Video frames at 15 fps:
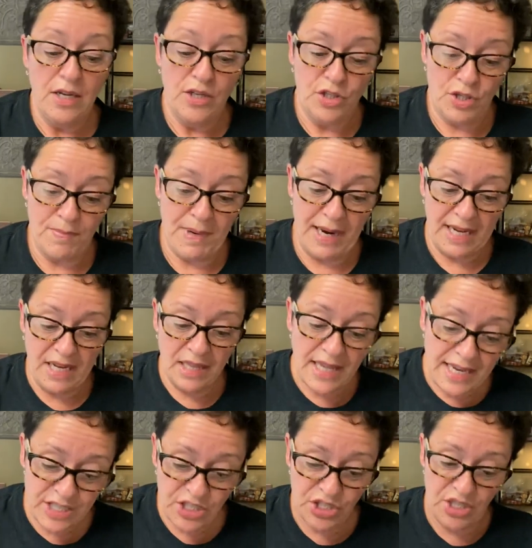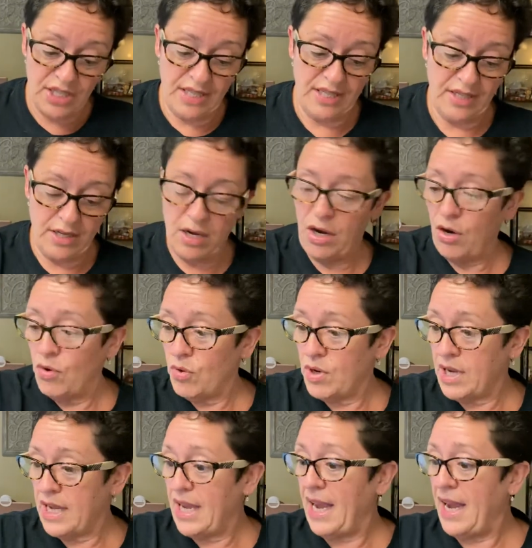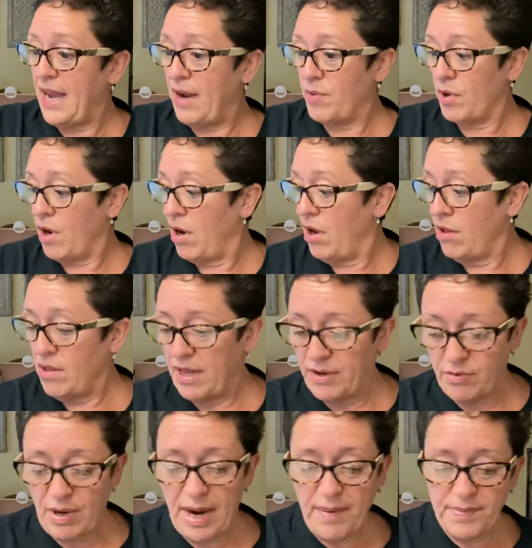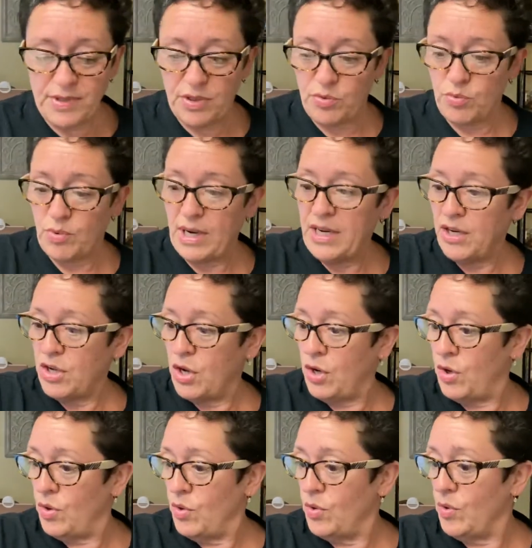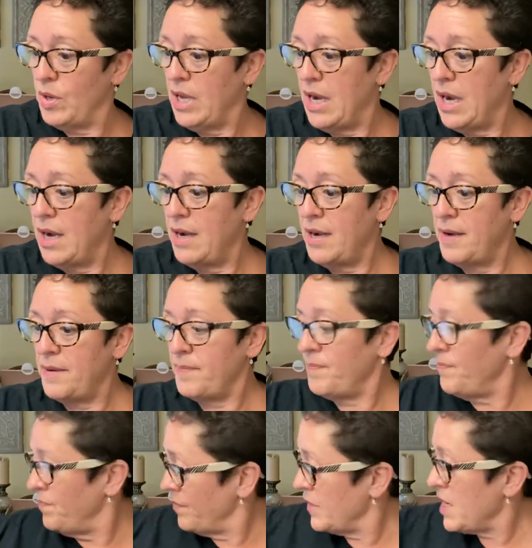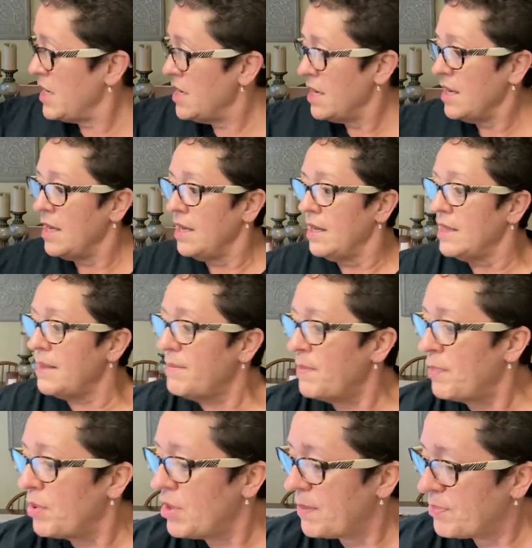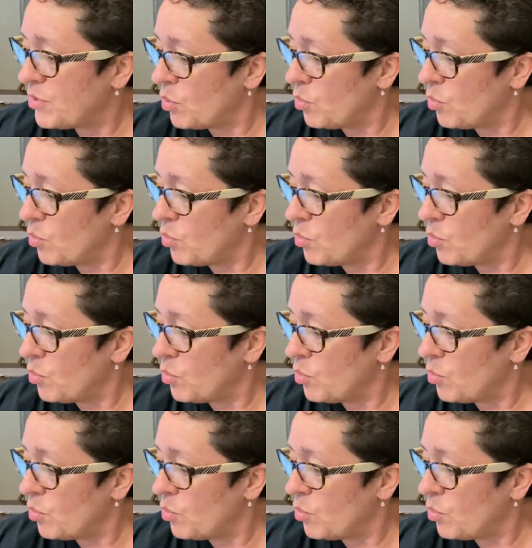to my collection. Okay, we're all unwrapped and ready to go. Um, let me pull up the